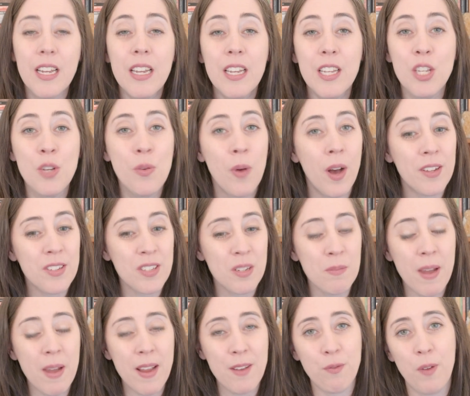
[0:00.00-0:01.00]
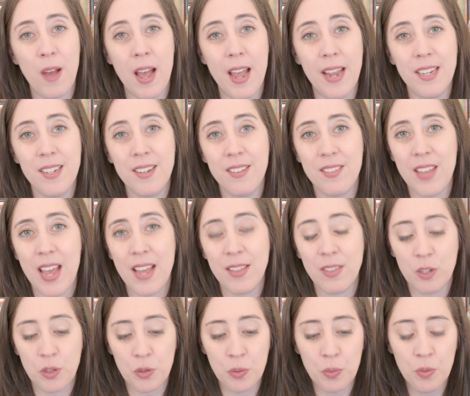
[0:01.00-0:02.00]
You also might find that the
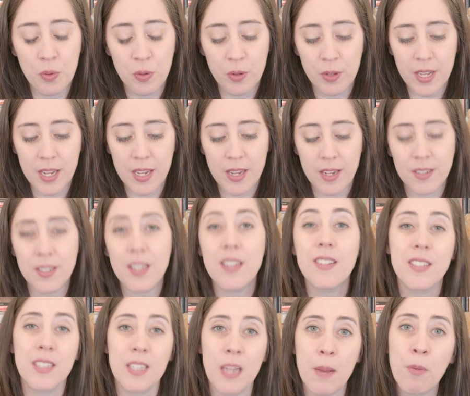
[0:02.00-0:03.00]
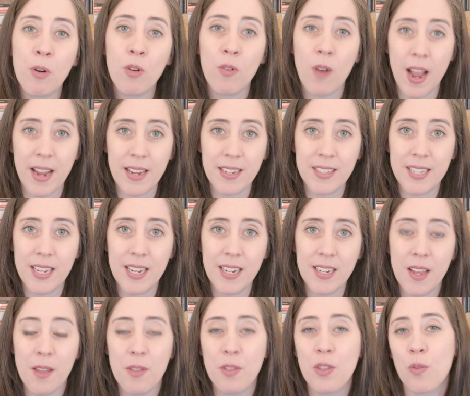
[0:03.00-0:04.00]
tool is summarizing
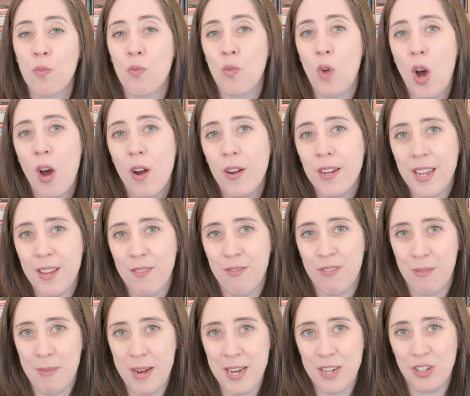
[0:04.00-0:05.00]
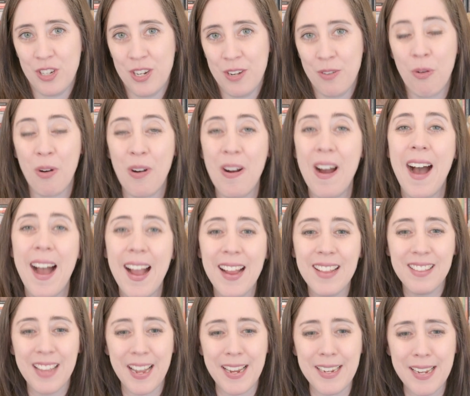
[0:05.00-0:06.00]
the wrong information or
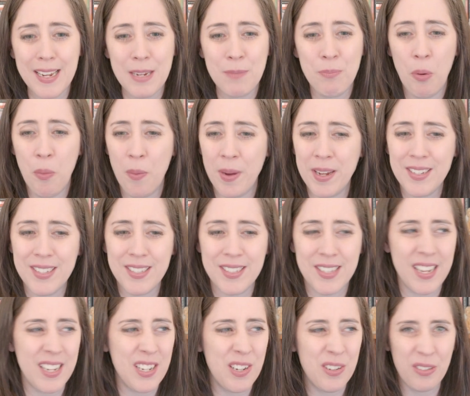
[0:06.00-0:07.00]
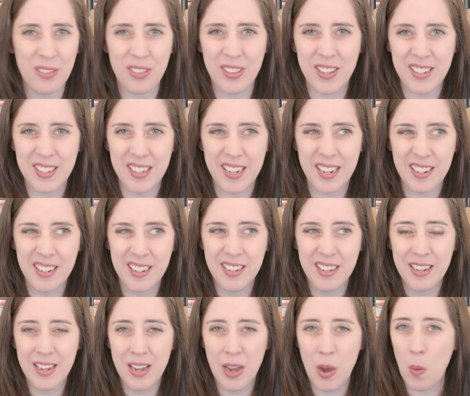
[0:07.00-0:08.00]
highlighting points that you're thinking,
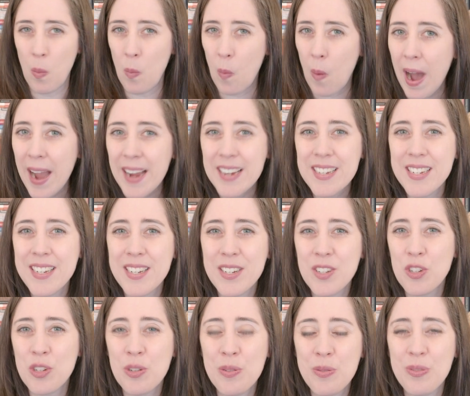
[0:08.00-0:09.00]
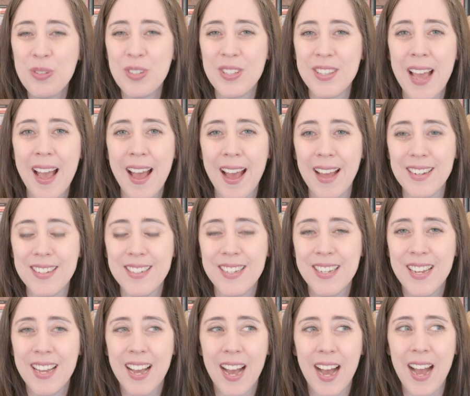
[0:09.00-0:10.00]
why did it choose that?
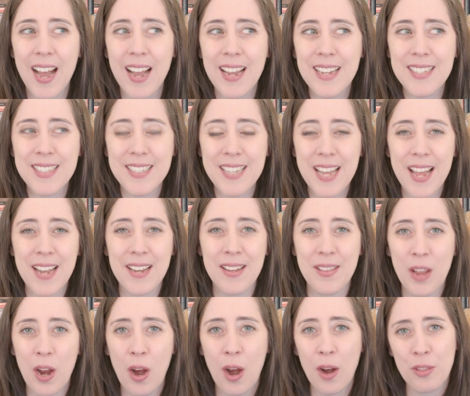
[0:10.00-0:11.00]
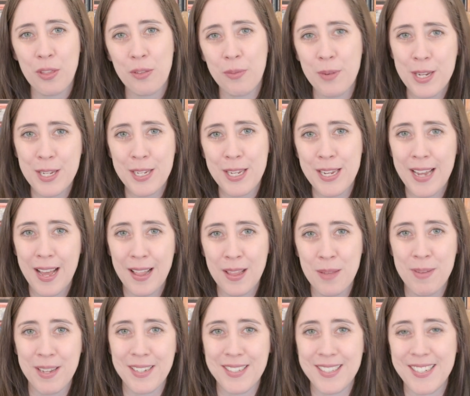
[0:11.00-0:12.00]
I said there are 3 key
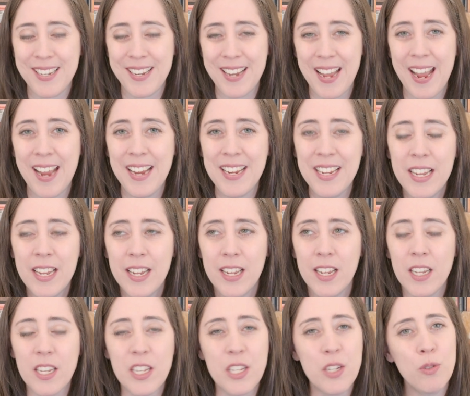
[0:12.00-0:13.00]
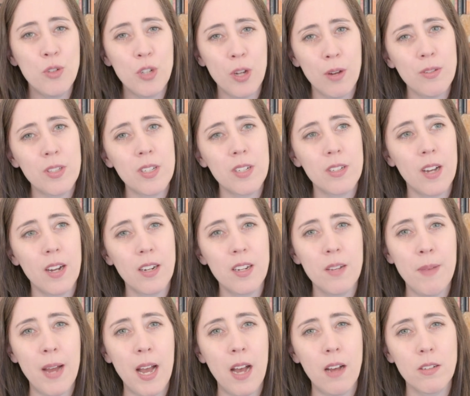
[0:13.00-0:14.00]
elements today. You chose to talk
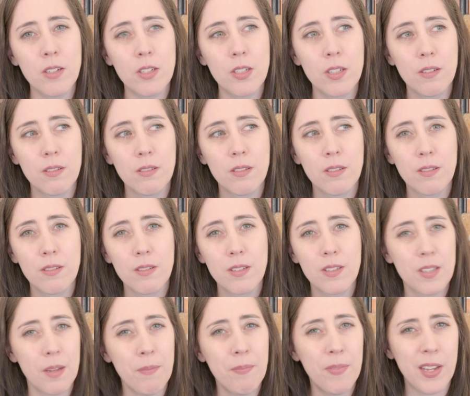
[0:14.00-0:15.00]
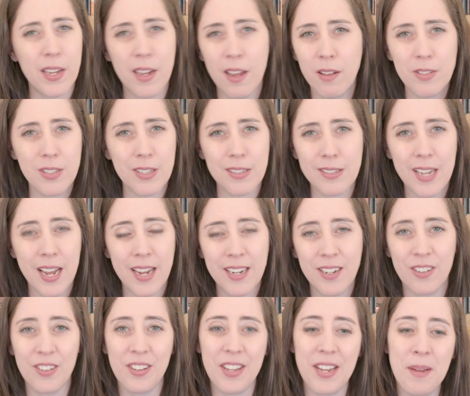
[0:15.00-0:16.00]
about something else
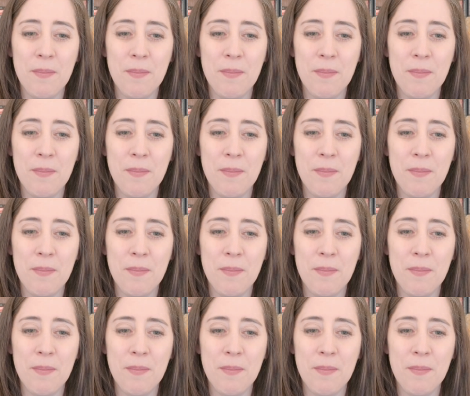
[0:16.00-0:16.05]
entirely.